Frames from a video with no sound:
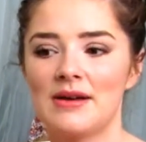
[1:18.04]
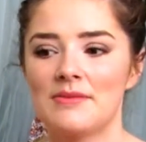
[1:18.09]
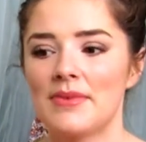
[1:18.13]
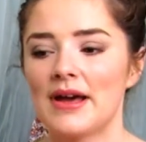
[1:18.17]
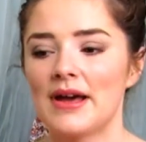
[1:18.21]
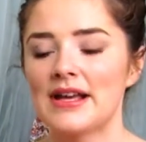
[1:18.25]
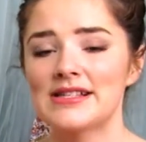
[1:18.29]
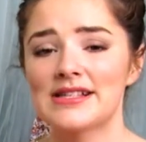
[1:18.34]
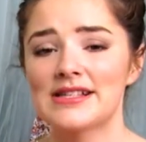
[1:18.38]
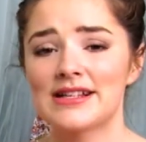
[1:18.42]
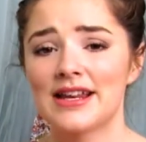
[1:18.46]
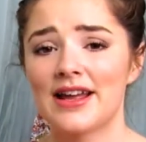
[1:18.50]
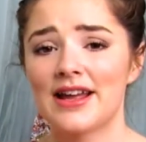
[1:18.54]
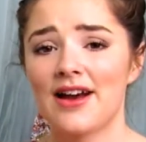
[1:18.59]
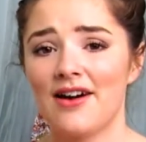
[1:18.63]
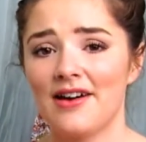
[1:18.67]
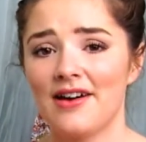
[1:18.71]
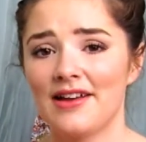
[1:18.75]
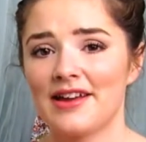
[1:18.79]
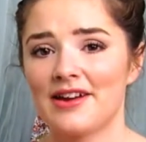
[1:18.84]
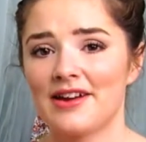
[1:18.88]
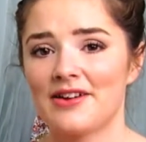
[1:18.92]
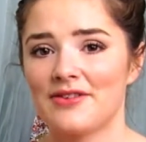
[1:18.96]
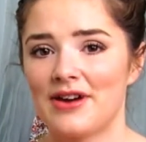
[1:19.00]
basically
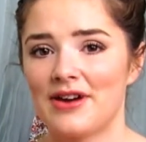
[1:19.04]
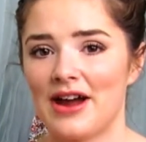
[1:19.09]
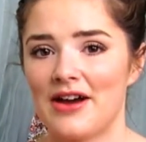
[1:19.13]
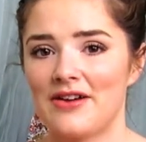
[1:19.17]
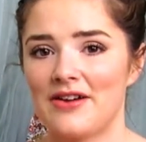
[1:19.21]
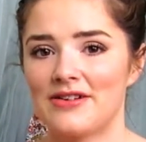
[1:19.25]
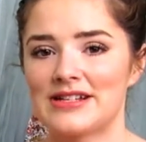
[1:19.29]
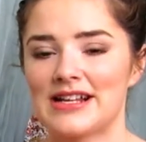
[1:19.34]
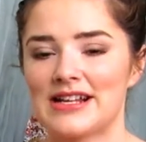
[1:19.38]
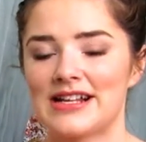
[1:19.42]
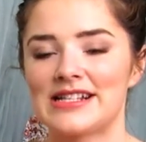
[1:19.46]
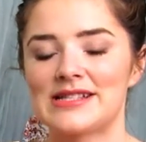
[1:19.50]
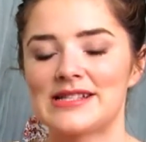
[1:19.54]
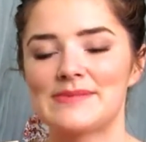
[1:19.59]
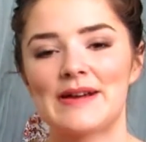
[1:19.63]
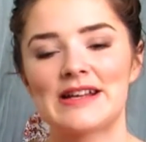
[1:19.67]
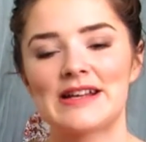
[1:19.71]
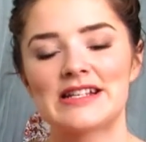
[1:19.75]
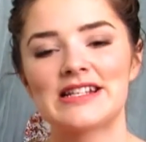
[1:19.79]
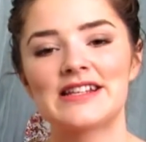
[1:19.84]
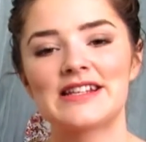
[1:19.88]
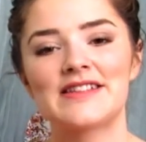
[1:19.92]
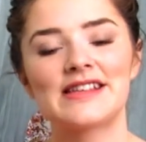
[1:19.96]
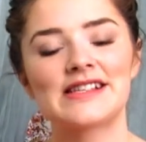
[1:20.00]
all year round, and
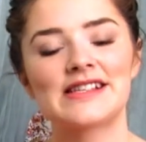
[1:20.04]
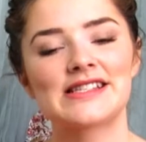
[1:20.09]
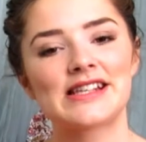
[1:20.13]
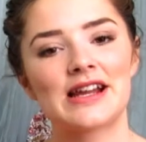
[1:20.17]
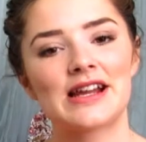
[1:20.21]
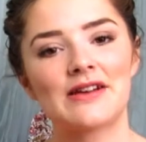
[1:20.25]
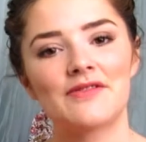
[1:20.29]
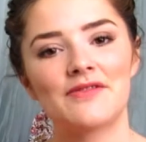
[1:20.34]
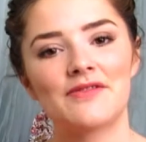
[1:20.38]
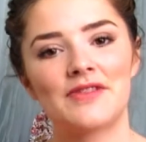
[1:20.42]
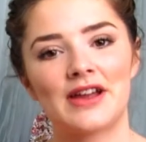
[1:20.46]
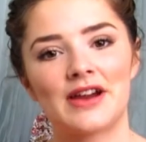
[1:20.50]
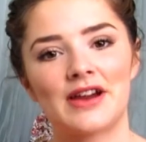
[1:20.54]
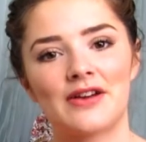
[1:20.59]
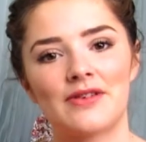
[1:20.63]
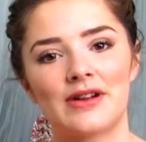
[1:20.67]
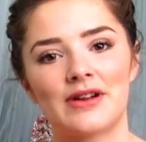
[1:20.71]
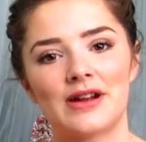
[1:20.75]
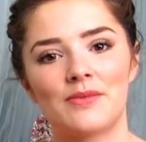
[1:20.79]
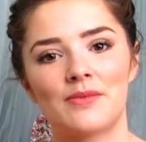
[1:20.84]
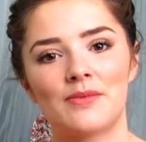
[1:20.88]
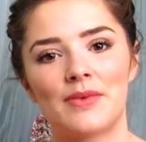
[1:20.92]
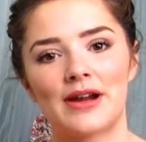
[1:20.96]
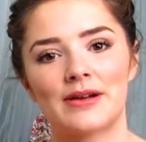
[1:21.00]
especially this time of year when
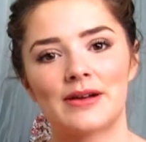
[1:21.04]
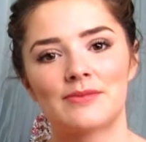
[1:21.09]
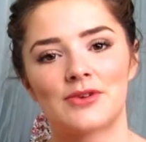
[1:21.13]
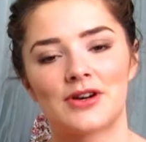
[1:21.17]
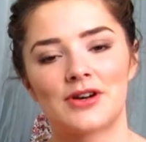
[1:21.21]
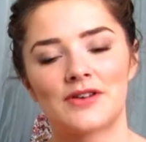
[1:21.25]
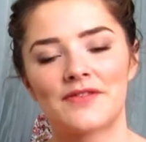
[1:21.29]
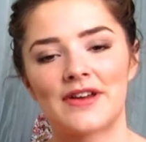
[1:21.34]
I'm wearing more